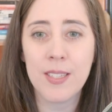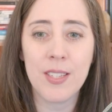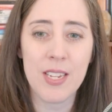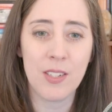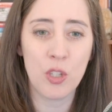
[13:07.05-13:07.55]

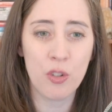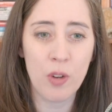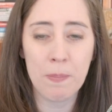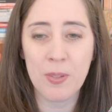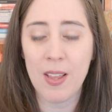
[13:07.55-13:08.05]
these
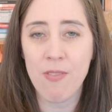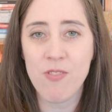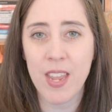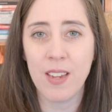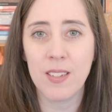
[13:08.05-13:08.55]
scripts and
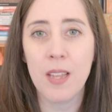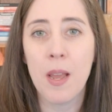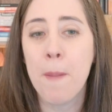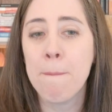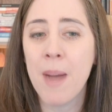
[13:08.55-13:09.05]
things
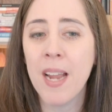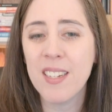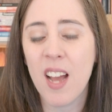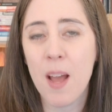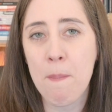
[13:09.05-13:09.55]
might
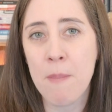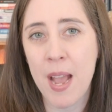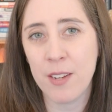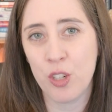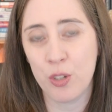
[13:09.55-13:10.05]
not
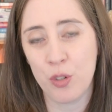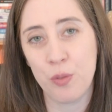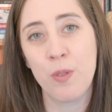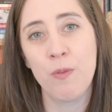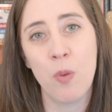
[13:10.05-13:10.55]
match your
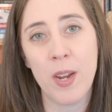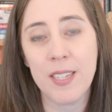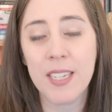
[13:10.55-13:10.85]
true voice.